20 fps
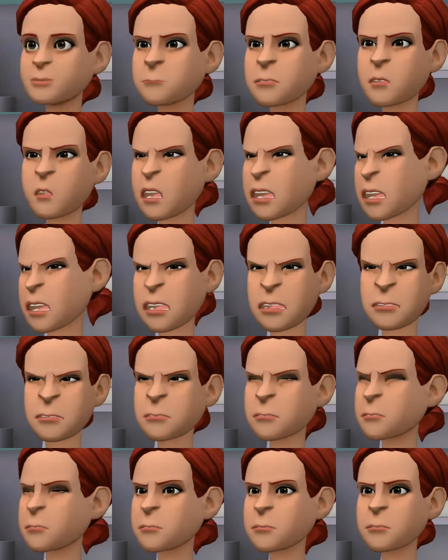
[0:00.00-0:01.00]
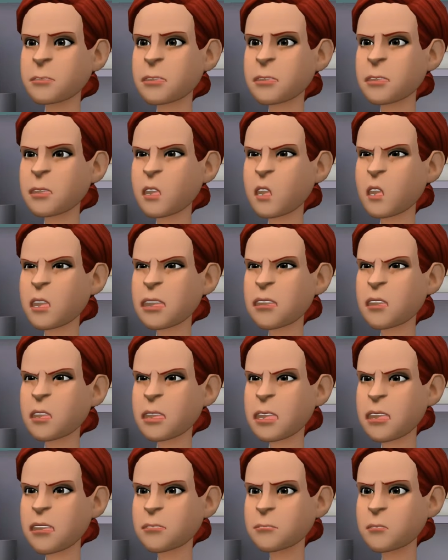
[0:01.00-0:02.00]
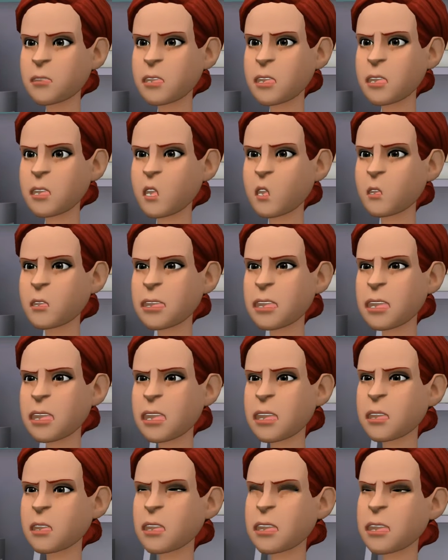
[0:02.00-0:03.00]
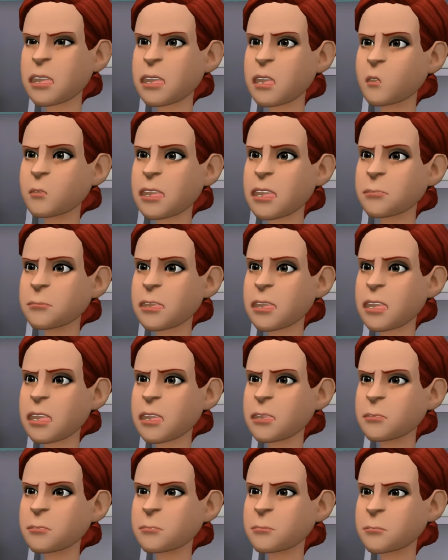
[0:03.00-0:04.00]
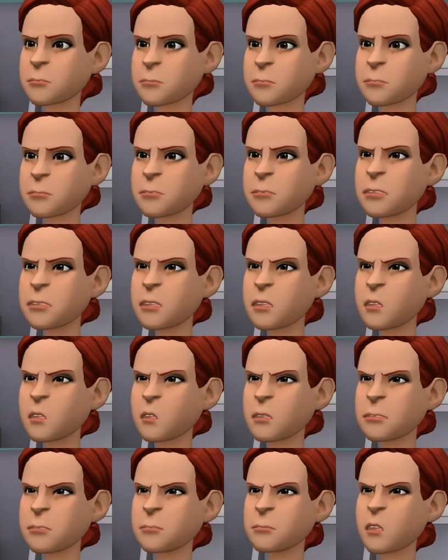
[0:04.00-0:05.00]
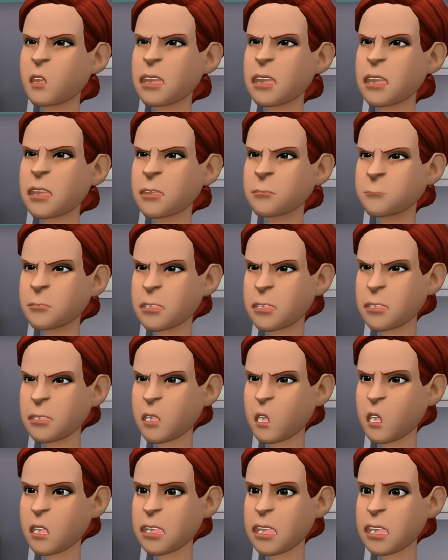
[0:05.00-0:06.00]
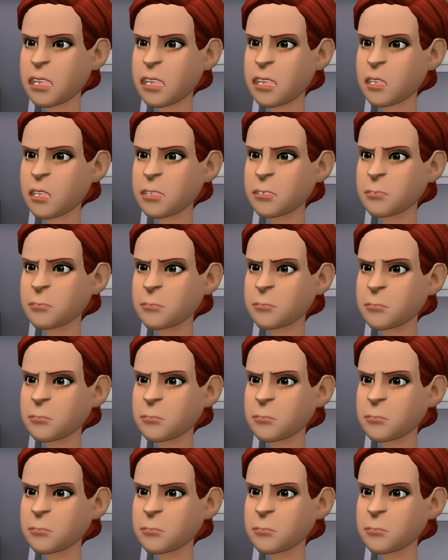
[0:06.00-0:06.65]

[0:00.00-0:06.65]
No way. I would never give birth to such a dirty human being. So, where is my sorry letter?